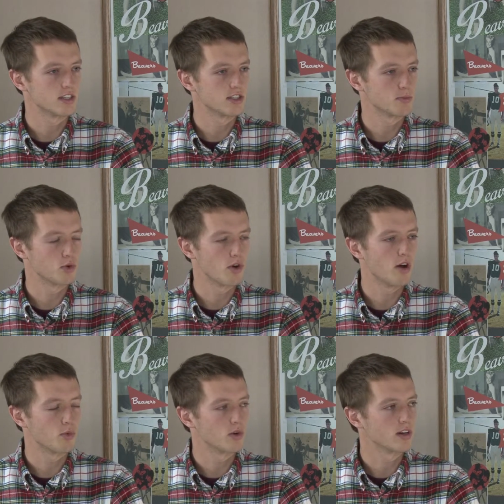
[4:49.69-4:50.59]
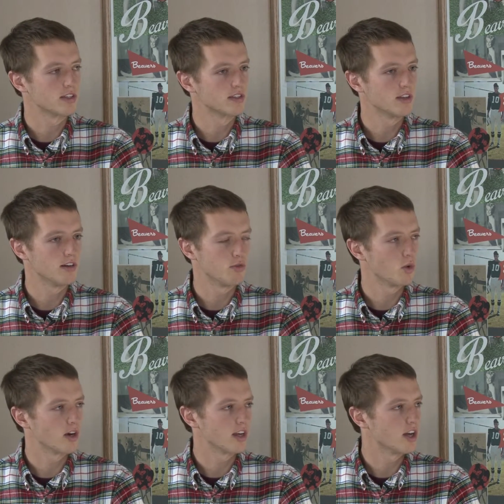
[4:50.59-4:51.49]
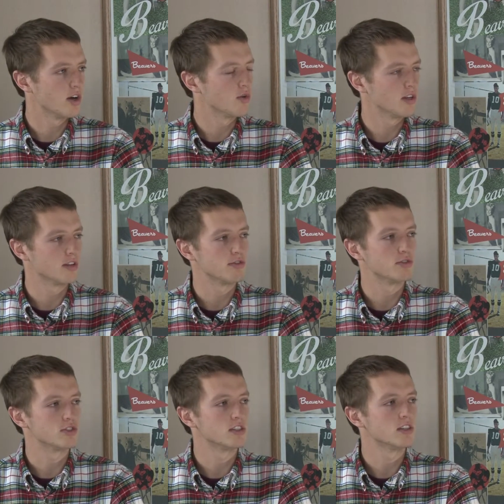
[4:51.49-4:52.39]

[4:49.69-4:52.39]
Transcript: some groundwork of where to go in the future?